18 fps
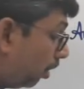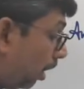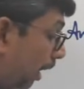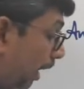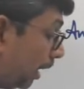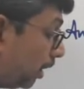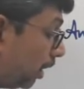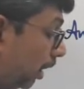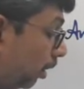
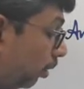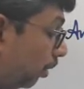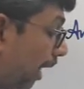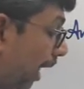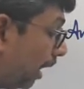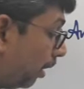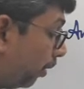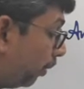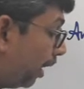connection to
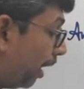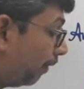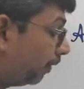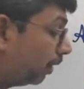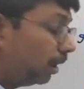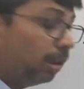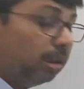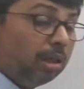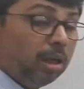that we
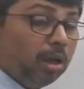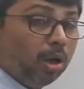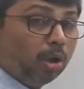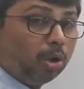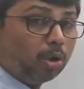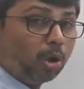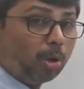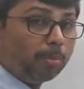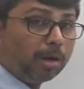have
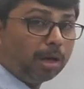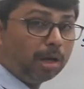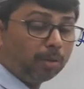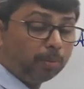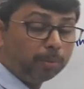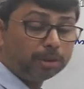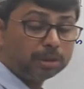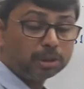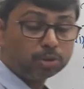the
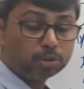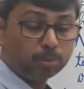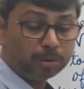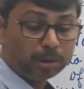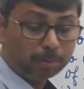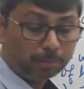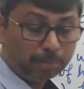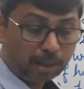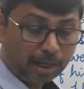comma, which is to
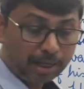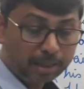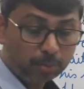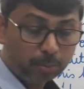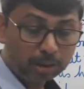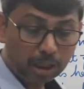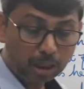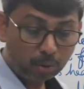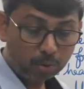be
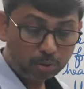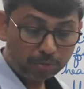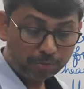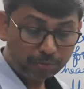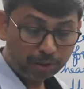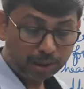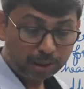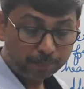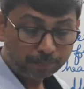applied without
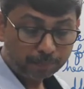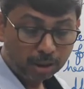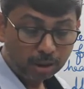fail.